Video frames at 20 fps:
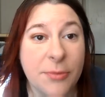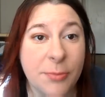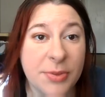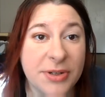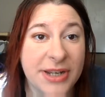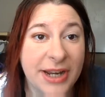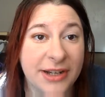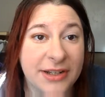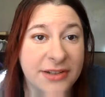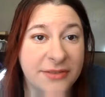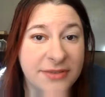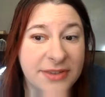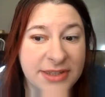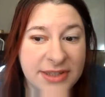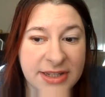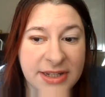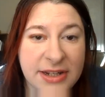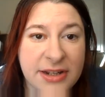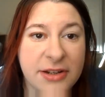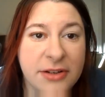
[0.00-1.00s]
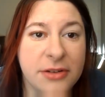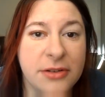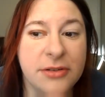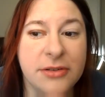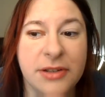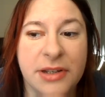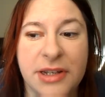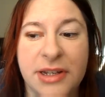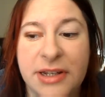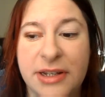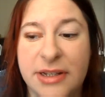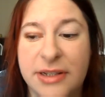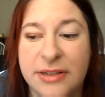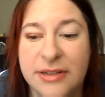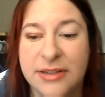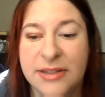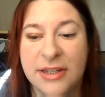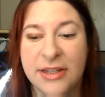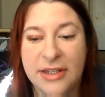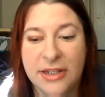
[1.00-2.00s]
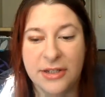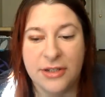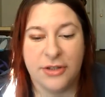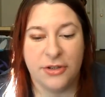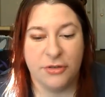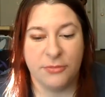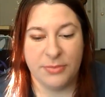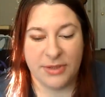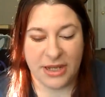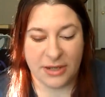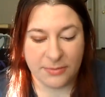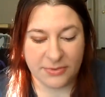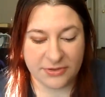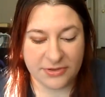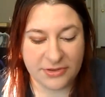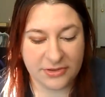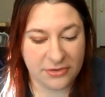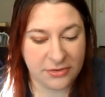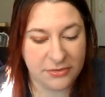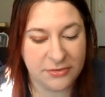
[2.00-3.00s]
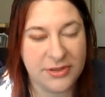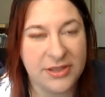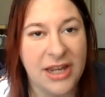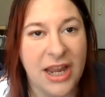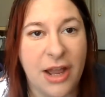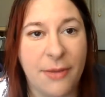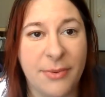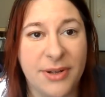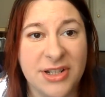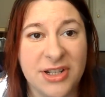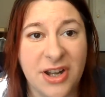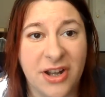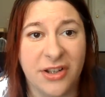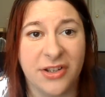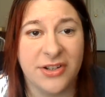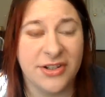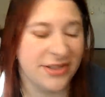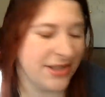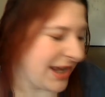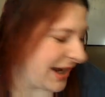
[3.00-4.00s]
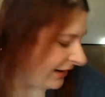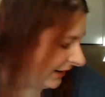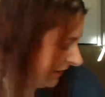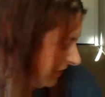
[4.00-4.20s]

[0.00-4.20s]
have the protective seal, and you'll be able to see how much color is